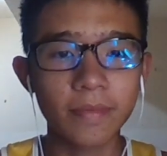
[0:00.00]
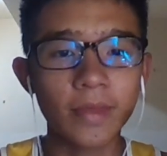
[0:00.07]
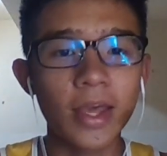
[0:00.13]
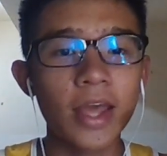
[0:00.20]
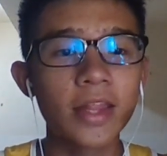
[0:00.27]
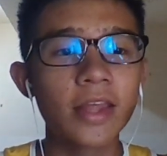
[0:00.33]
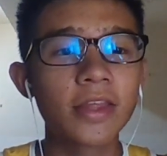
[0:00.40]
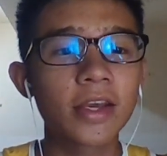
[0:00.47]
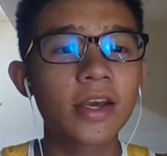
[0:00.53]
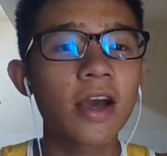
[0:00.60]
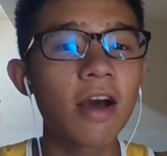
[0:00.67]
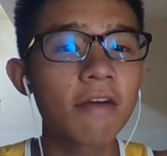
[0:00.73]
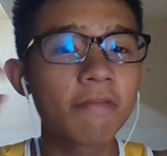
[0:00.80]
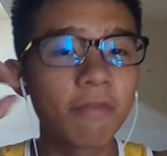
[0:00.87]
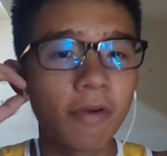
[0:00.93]
And then
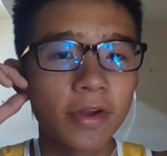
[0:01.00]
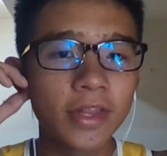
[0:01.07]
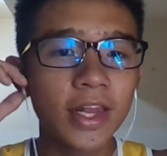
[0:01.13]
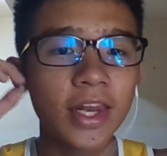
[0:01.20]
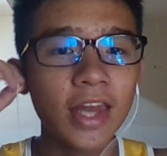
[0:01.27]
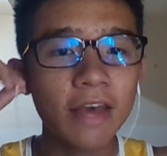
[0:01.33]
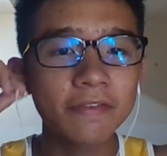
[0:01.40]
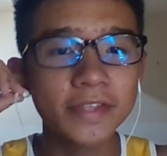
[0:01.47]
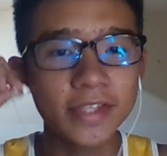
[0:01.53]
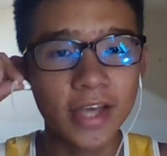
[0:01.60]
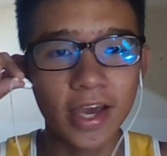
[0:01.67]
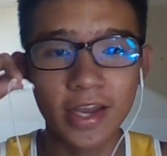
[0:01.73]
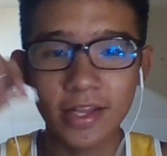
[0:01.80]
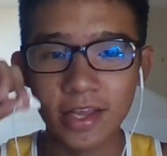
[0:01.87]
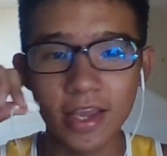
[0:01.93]
for the left
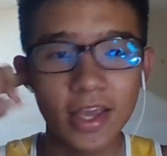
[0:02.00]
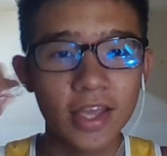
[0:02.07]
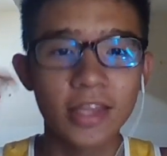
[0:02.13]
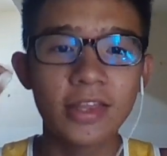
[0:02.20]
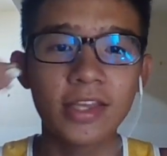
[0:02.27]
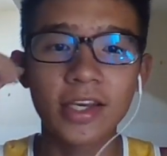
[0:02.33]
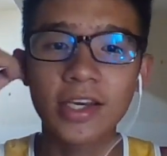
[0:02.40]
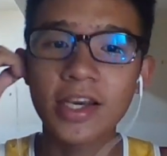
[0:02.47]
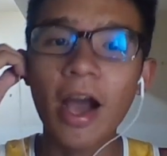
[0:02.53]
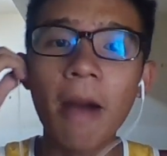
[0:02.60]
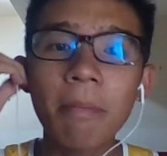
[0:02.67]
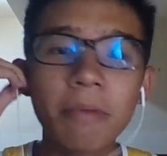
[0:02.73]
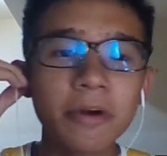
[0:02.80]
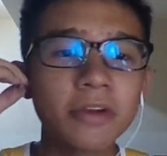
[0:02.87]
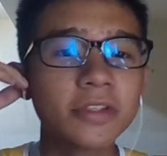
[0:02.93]
side, the
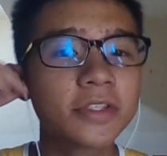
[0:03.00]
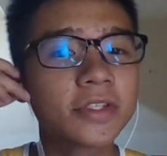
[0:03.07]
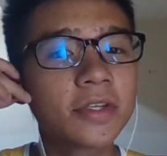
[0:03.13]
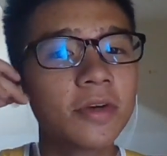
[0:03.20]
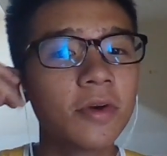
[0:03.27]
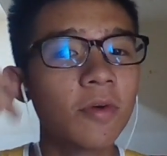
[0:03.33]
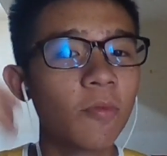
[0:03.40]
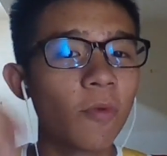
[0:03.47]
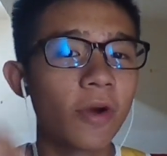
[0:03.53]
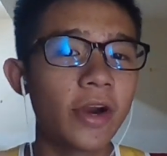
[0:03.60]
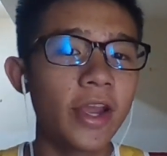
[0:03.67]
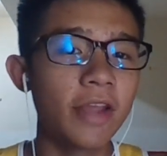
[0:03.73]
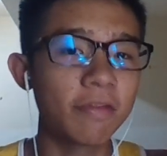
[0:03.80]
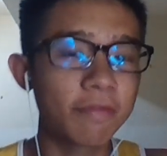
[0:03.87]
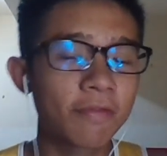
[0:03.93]
cupboards were
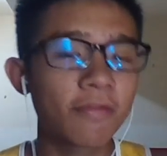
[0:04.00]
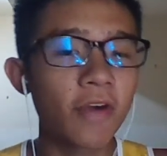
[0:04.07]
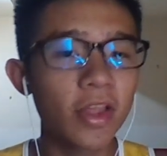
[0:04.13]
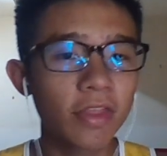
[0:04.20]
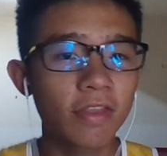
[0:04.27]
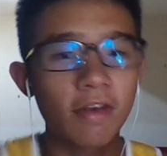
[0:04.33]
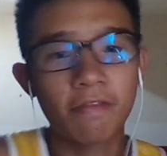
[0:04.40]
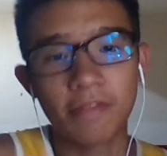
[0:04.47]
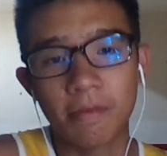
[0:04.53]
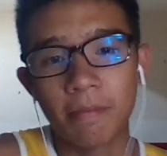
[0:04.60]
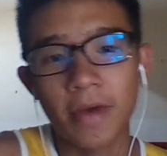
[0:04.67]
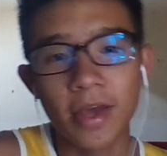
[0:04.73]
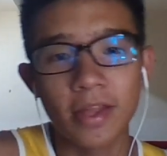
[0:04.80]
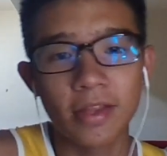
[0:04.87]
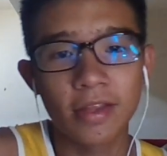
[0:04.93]
in front of the
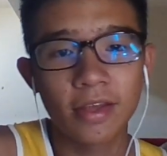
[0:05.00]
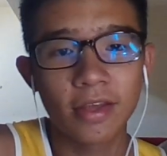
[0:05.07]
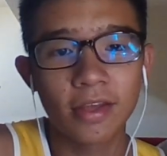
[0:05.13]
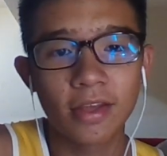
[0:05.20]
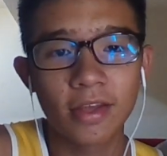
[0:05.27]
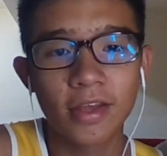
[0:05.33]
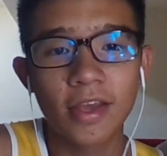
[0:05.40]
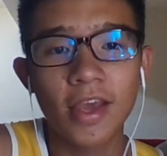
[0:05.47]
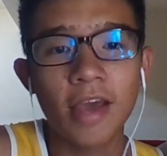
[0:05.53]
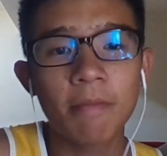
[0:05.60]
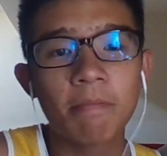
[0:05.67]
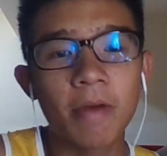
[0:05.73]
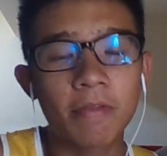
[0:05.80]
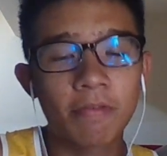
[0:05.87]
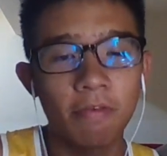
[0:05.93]
bed,
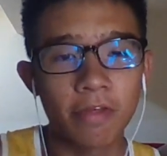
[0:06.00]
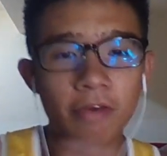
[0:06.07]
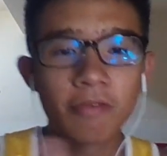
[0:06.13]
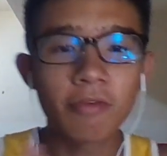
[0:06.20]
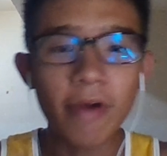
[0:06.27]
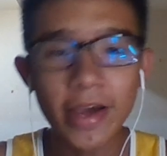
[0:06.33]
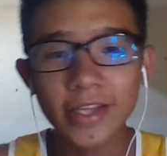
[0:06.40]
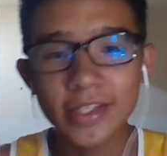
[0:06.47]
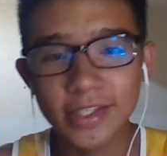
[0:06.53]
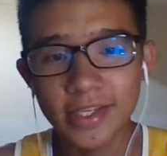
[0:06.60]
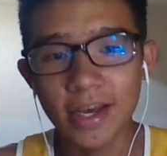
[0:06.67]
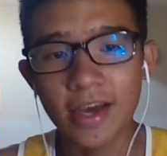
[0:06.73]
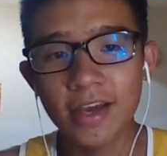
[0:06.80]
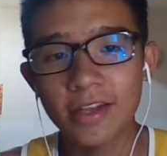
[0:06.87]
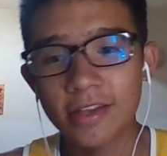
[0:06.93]
but for the right
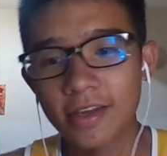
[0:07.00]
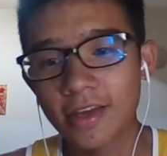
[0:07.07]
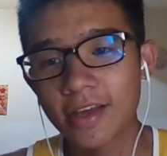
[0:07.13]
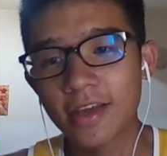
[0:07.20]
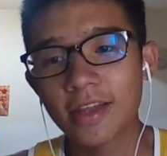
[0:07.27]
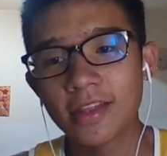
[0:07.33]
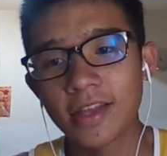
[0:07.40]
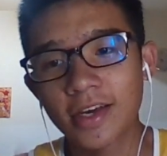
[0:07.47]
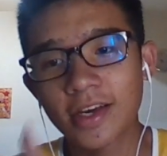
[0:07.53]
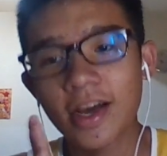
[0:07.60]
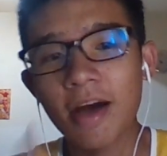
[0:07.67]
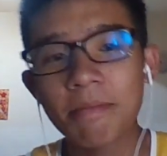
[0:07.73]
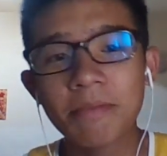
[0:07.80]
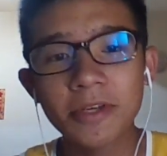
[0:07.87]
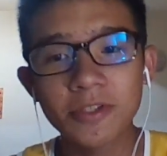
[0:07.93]
side, the
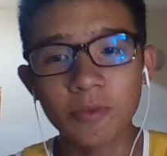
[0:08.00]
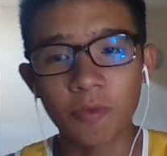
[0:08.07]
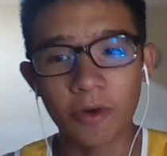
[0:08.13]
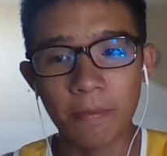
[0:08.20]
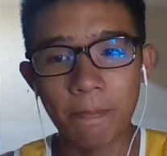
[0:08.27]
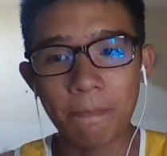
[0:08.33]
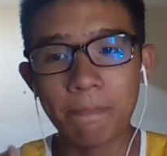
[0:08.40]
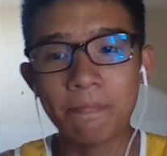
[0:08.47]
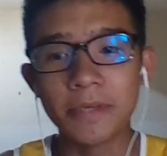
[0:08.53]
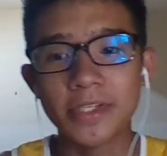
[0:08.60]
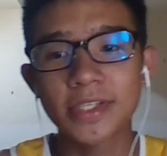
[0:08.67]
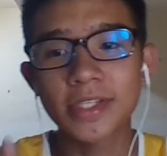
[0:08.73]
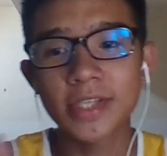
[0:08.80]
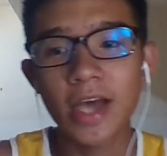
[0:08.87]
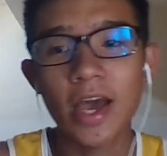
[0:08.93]
cupboards were
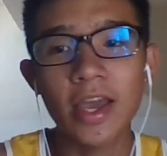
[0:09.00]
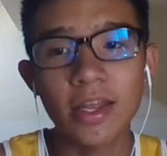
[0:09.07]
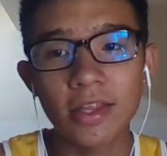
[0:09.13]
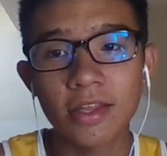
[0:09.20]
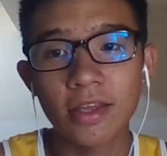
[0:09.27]
beside